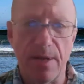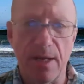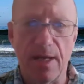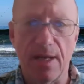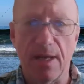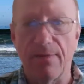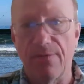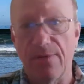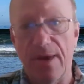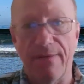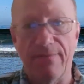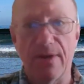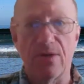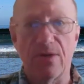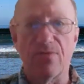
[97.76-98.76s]
meeting. And if you
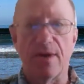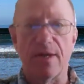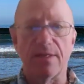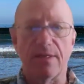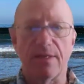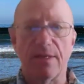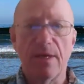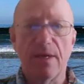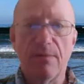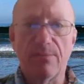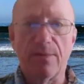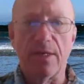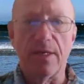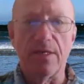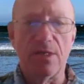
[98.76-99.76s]
have interest,
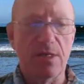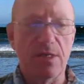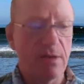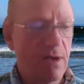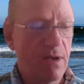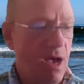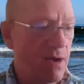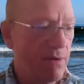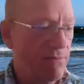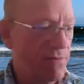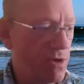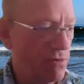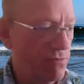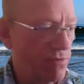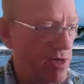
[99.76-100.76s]
please
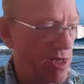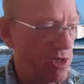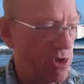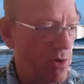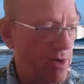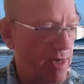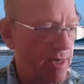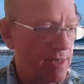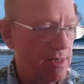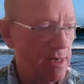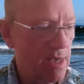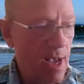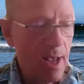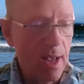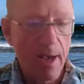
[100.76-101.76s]
feel free to join us.
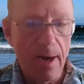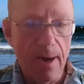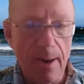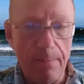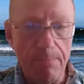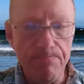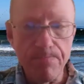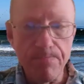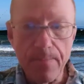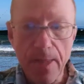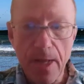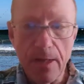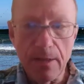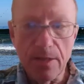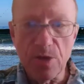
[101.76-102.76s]

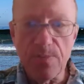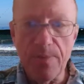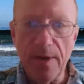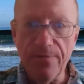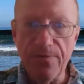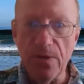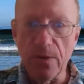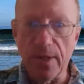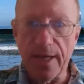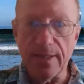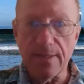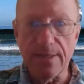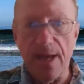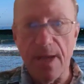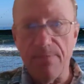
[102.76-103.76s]
There's been a few
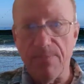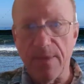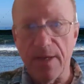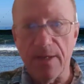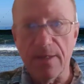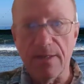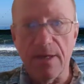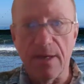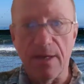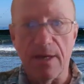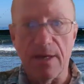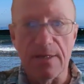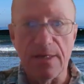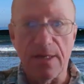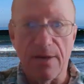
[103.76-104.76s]
landscape things.
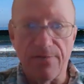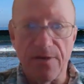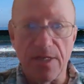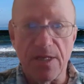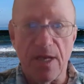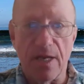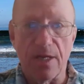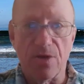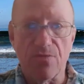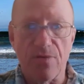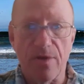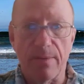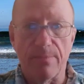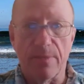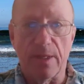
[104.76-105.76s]
Stuff is getting
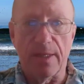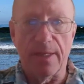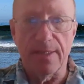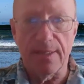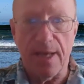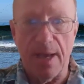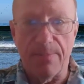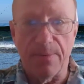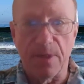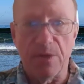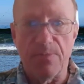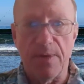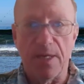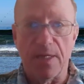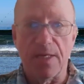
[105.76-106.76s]
trimmed. The landscaping's
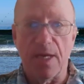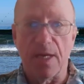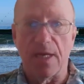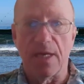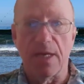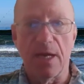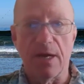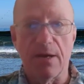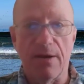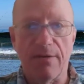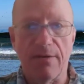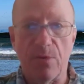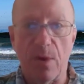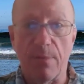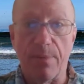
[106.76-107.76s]
being taken care
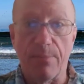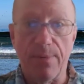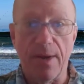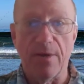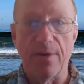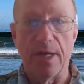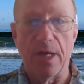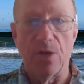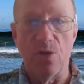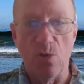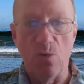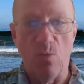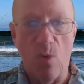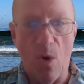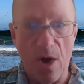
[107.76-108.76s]
of. We're preparing
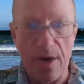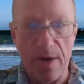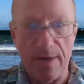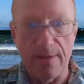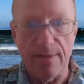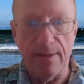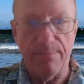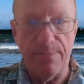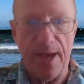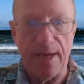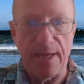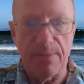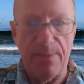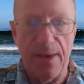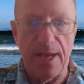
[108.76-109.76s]
to water the
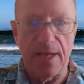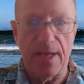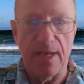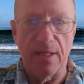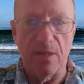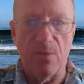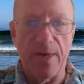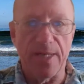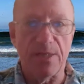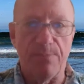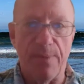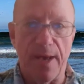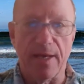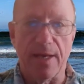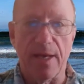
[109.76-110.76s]
back banking, the west
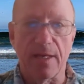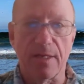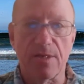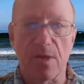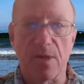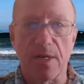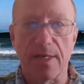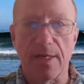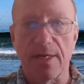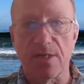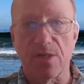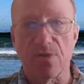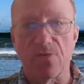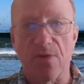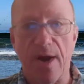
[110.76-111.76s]
banking, so that it
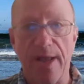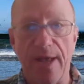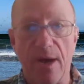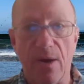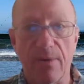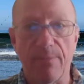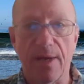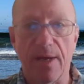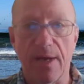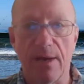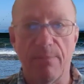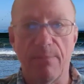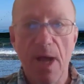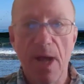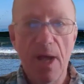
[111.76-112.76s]
doesn't dry out and
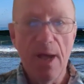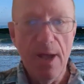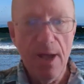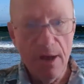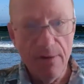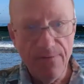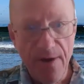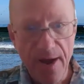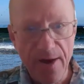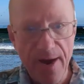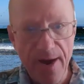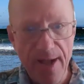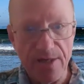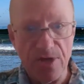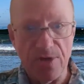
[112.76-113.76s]
become a fire
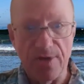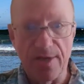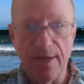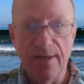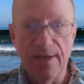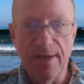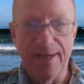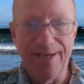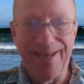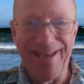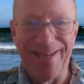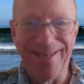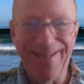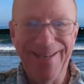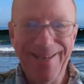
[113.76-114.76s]
hazard
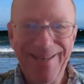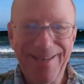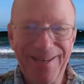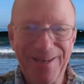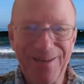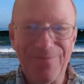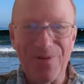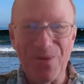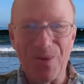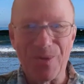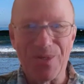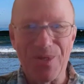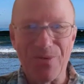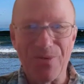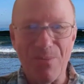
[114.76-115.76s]
again. For
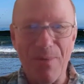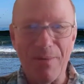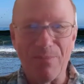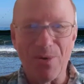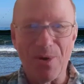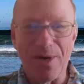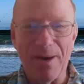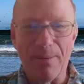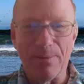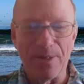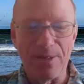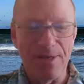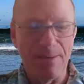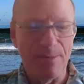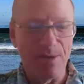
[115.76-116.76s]
those that remember a couple
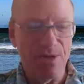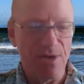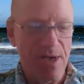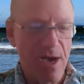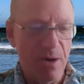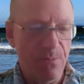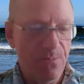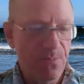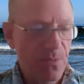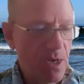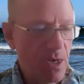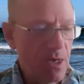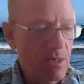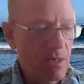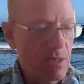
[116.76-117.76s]
of summers ago.
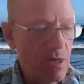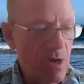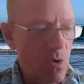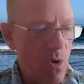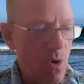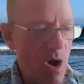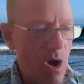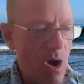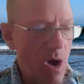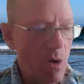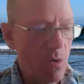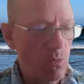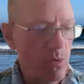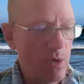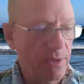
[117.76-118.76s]

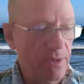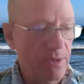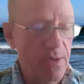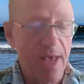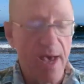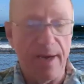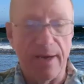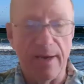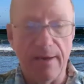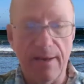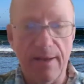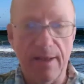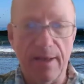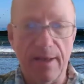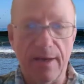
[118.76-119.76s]
So we'll do that.
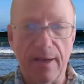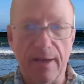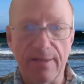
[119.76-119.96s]
And